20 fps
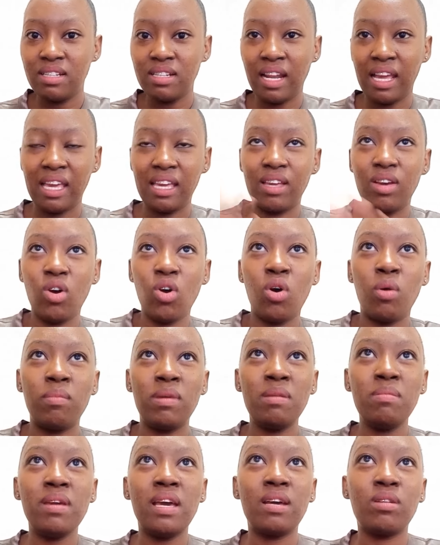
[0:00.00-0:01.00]
Like, or
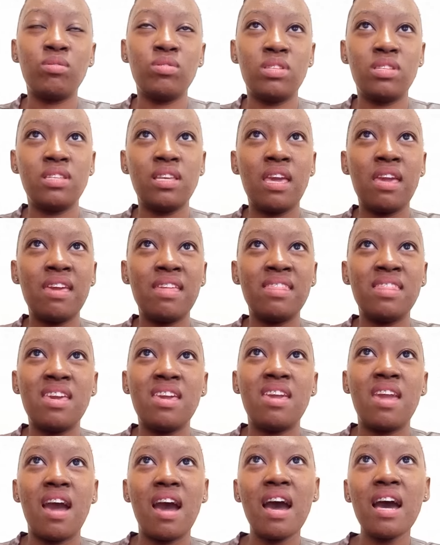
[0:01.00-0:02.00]
maybe I could say
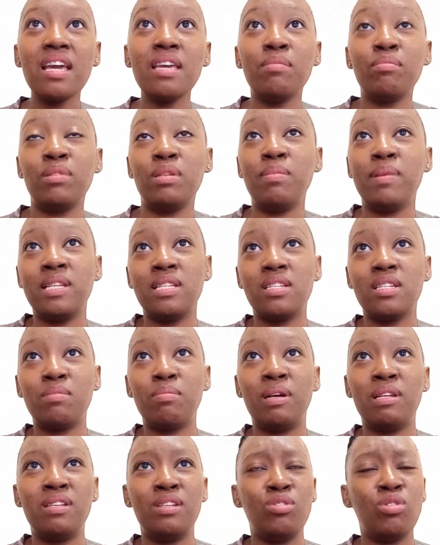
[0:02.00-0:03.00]
they are implemented,
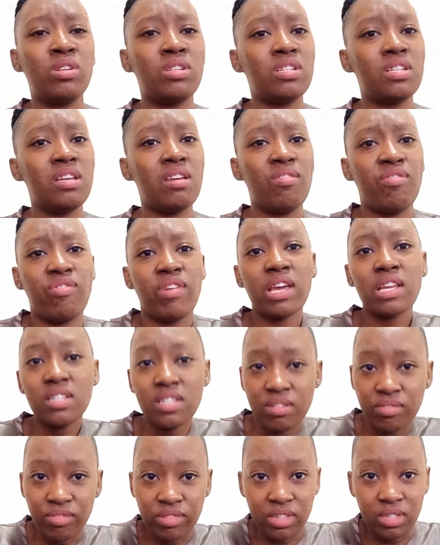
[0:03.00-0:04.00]
but not
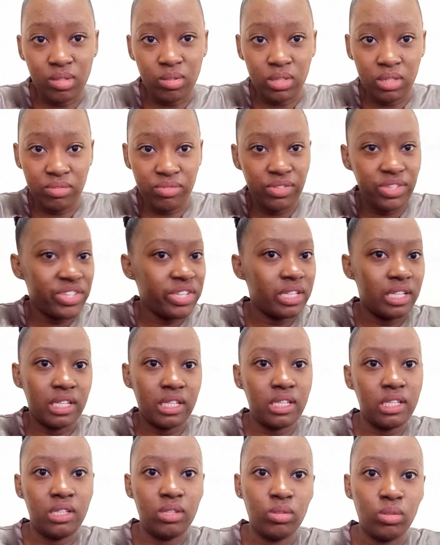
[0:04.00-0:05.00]
effectively or
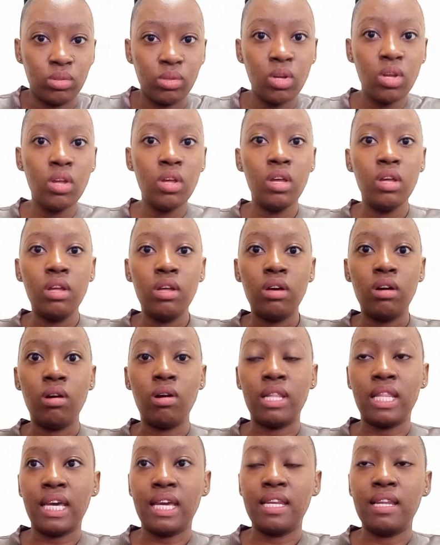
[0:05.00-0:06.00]
efficiently,
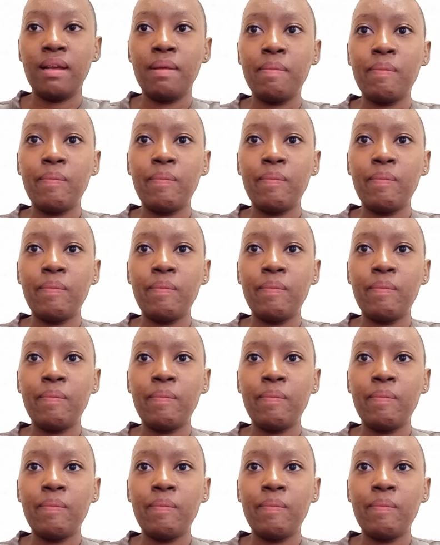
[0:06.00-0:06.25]
or that